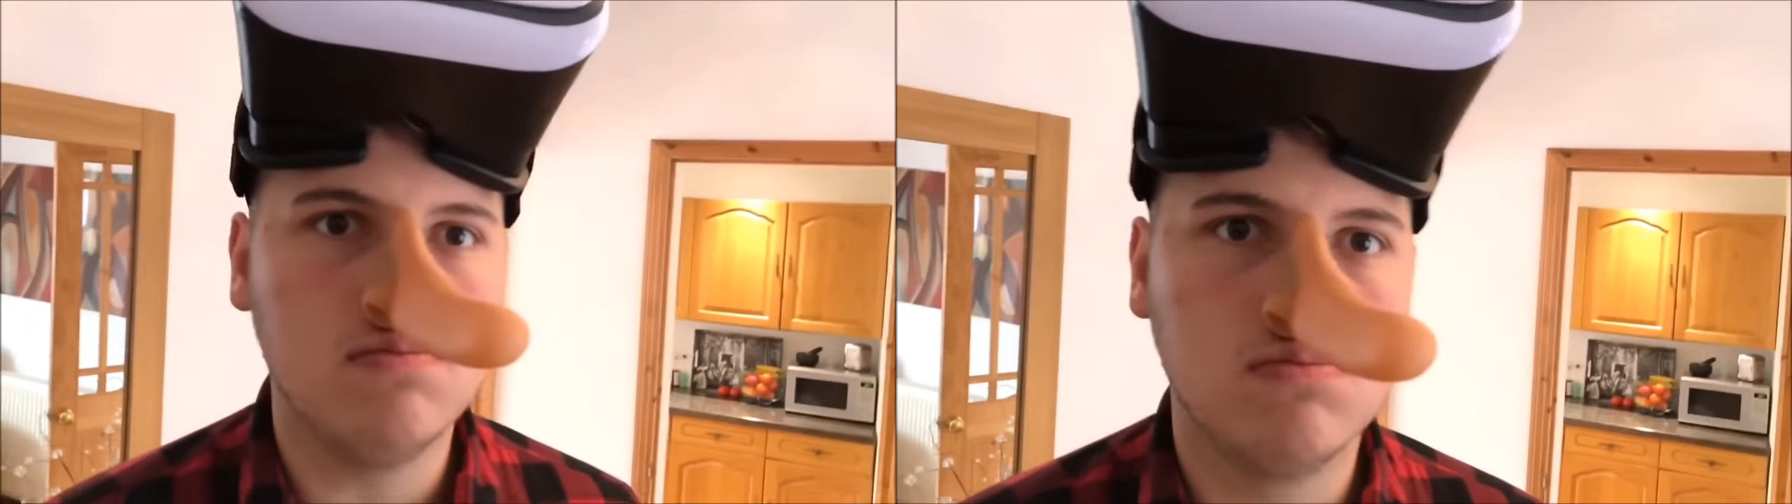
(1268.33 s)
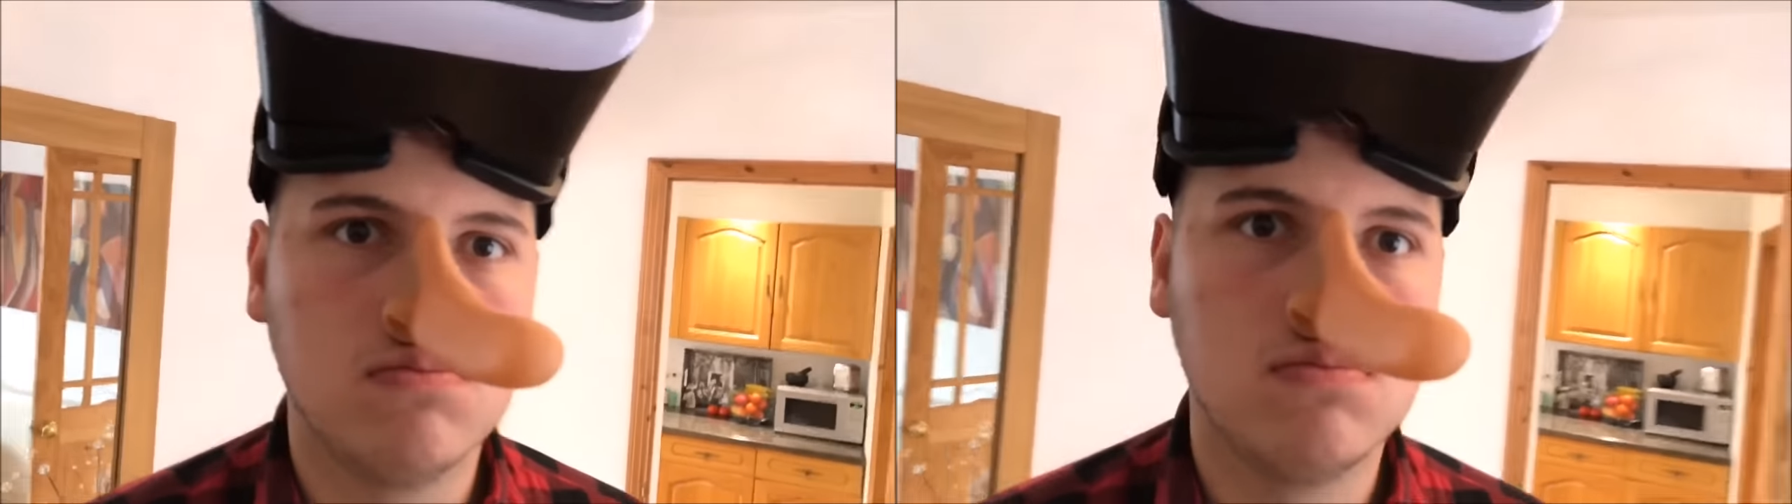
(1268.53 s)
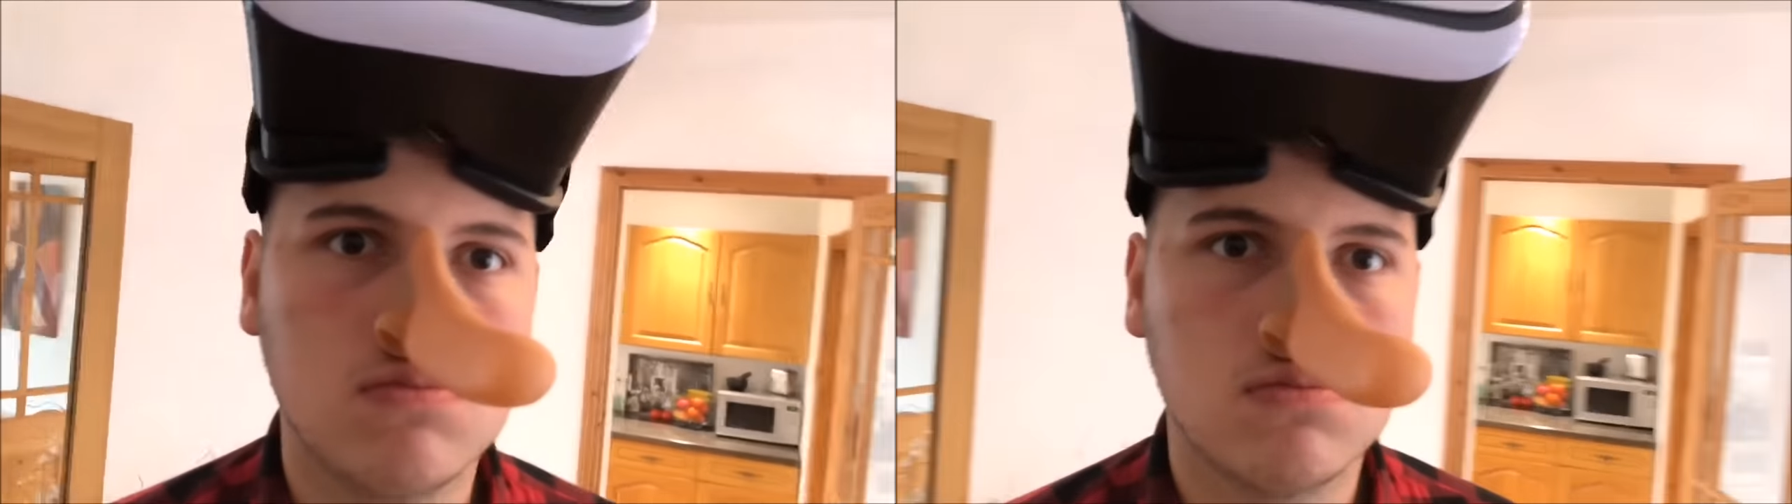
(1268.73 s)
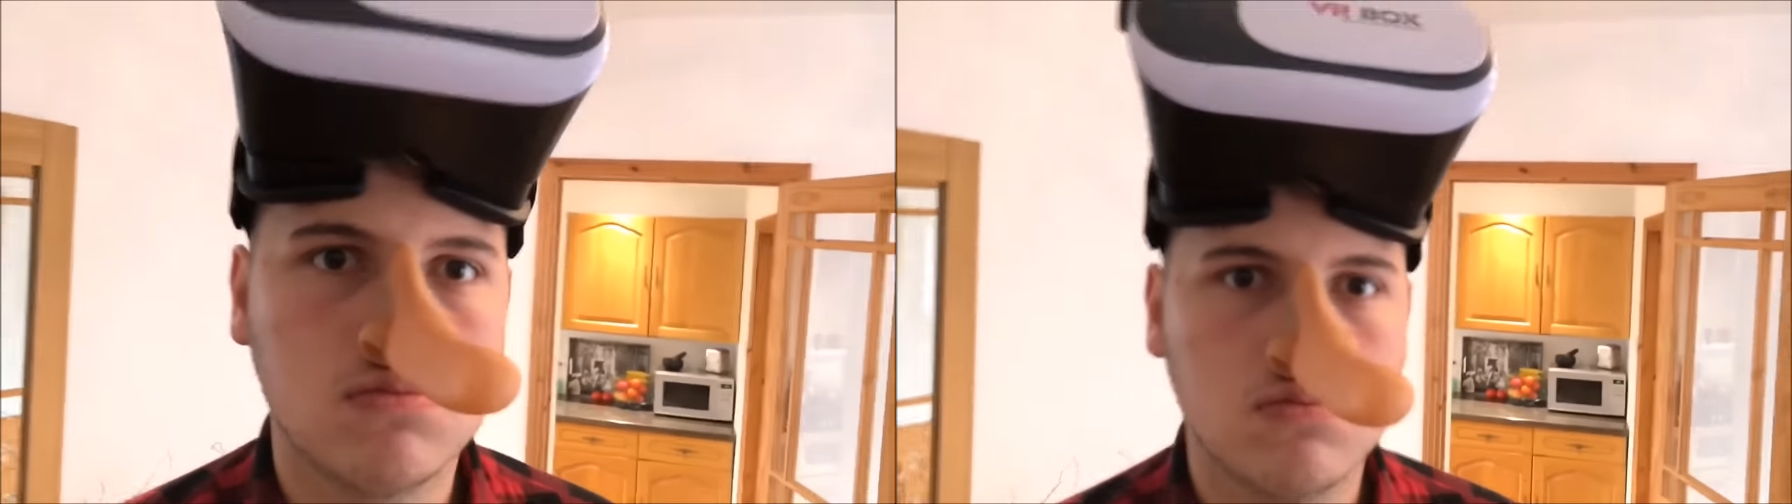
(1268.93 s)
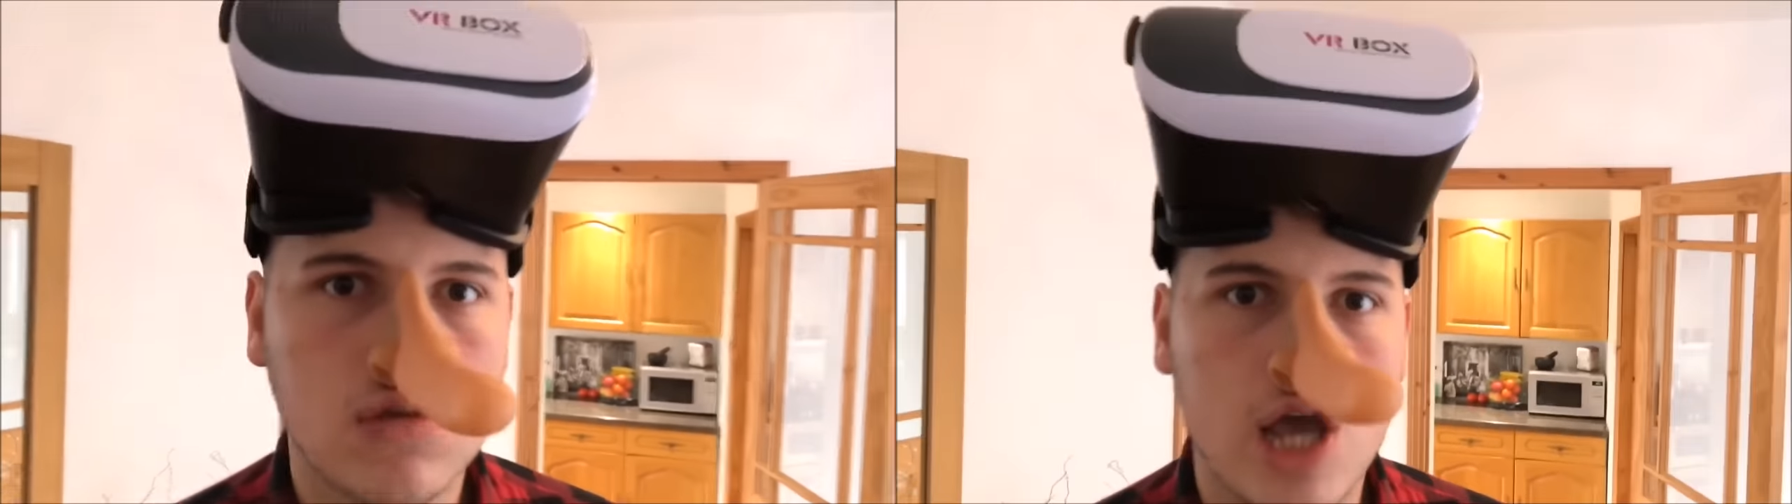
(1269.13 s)

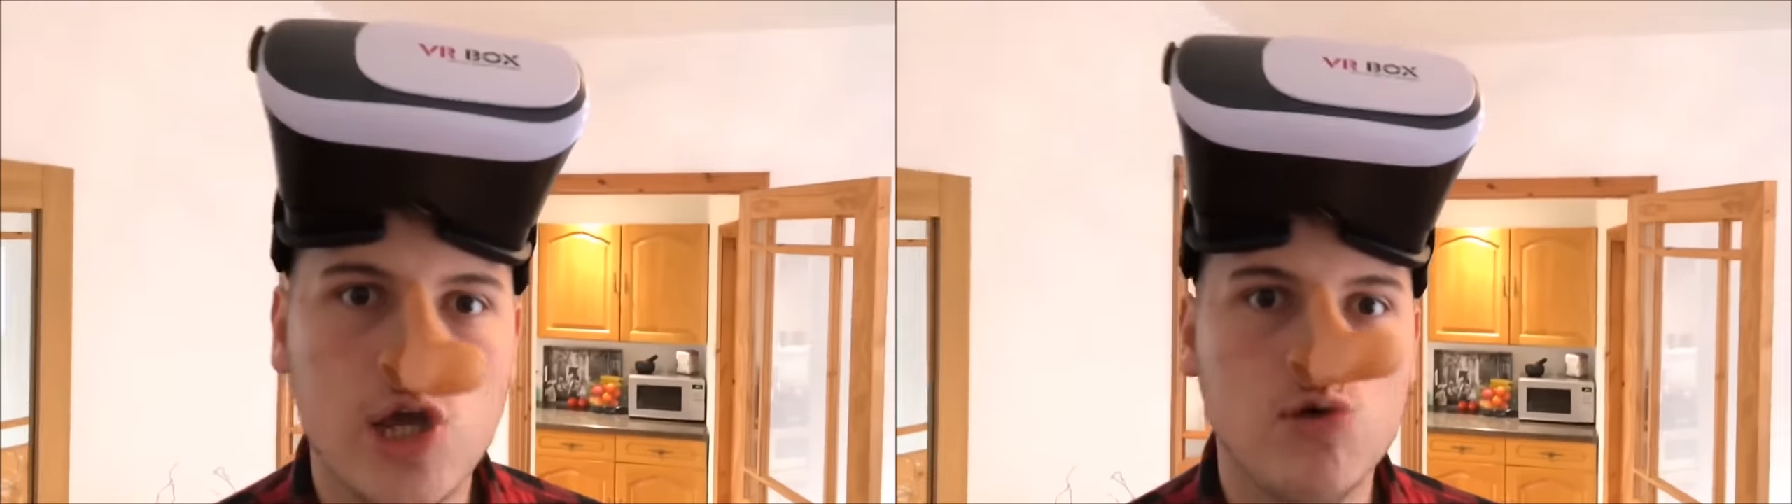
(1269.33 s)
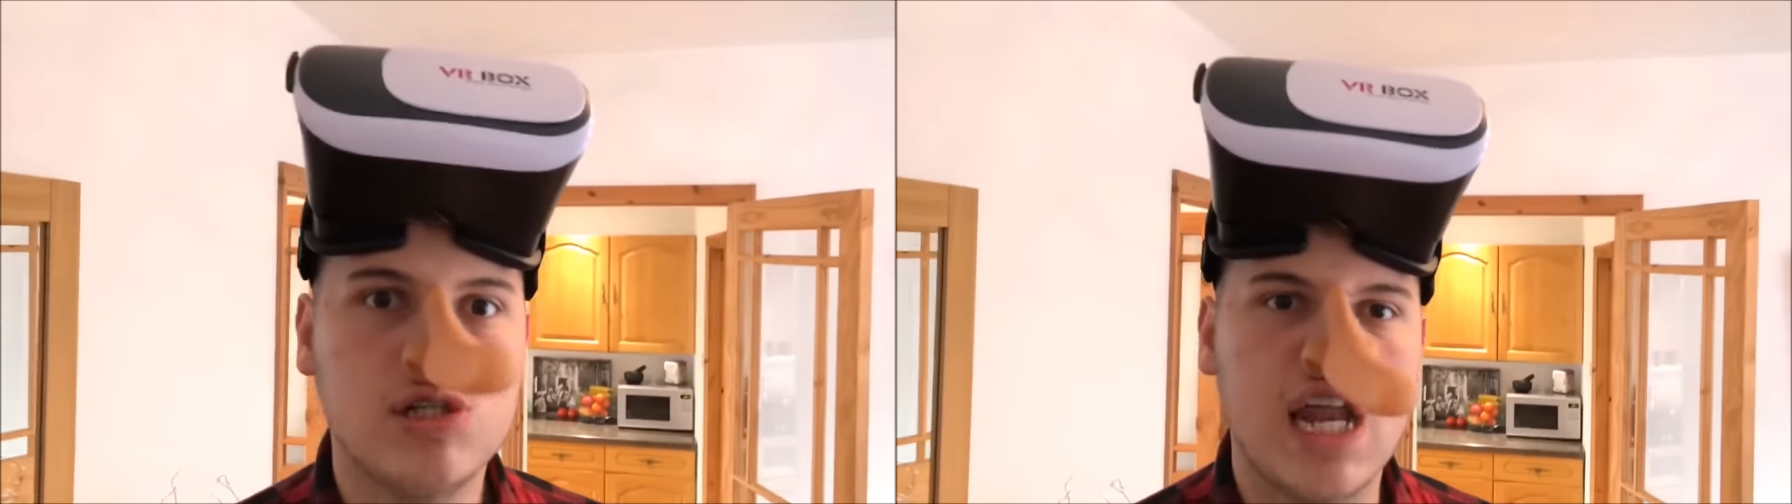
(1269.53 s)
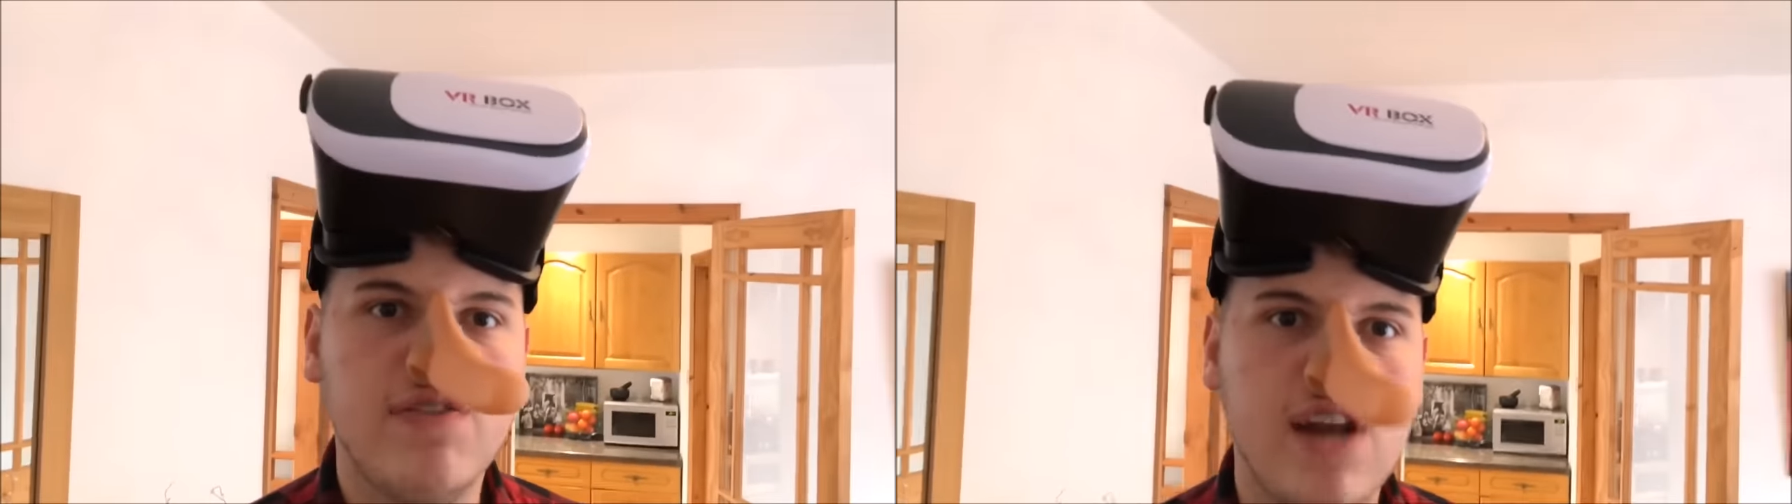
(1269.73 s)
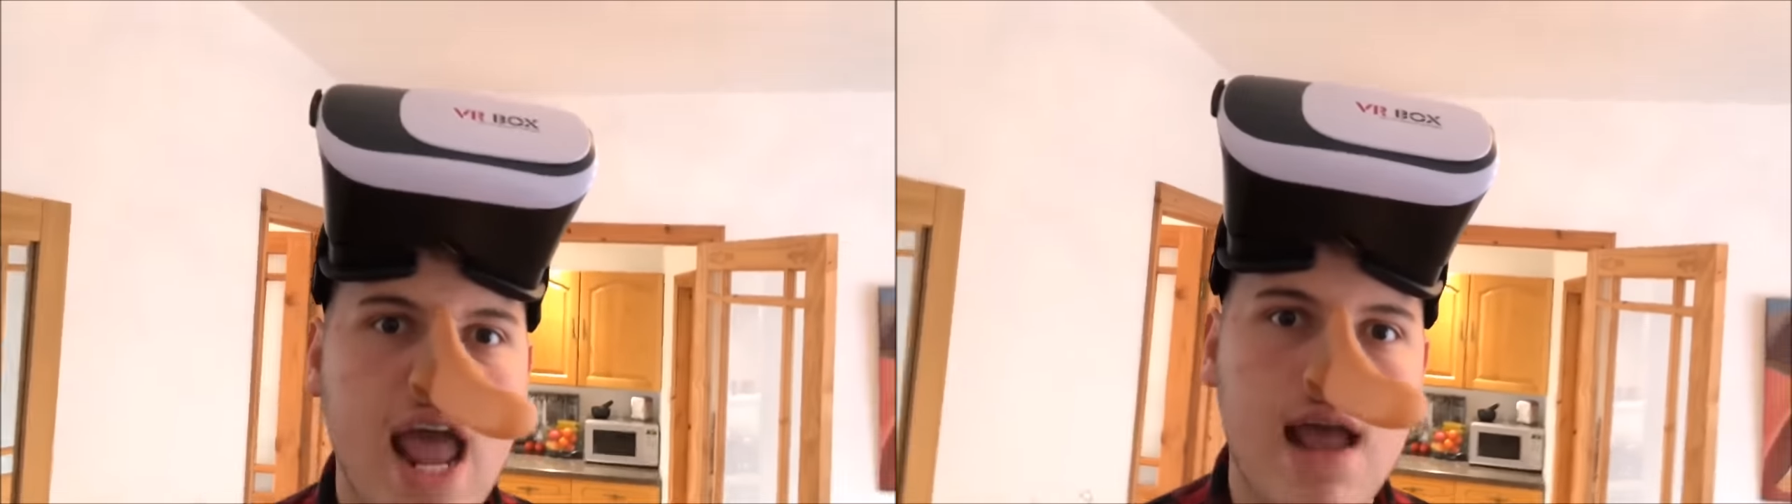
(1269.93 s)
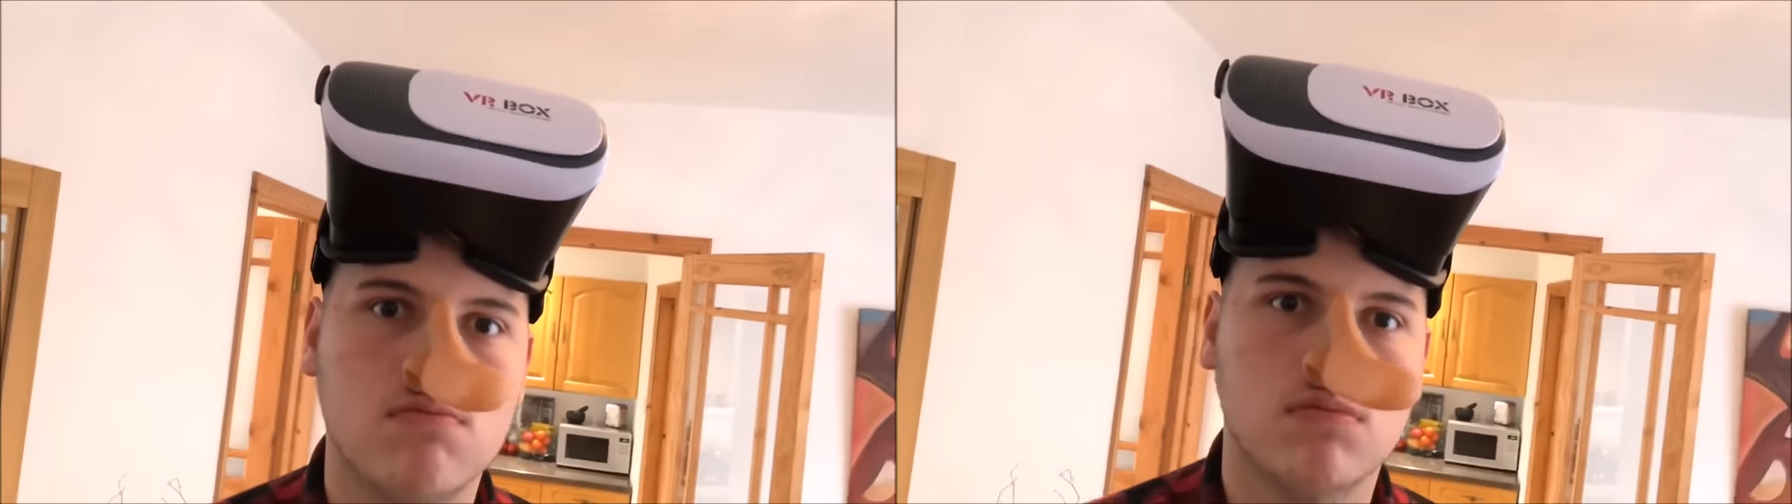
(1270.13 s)
Are you
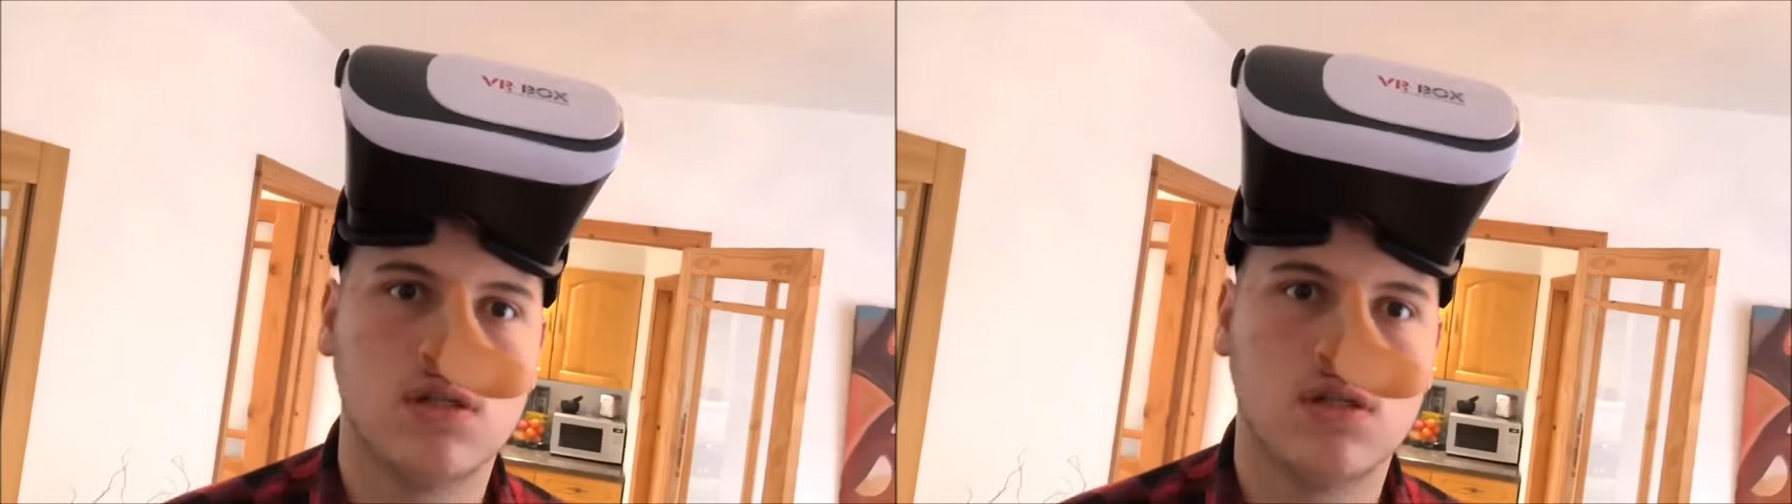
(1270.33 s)
sniffing it?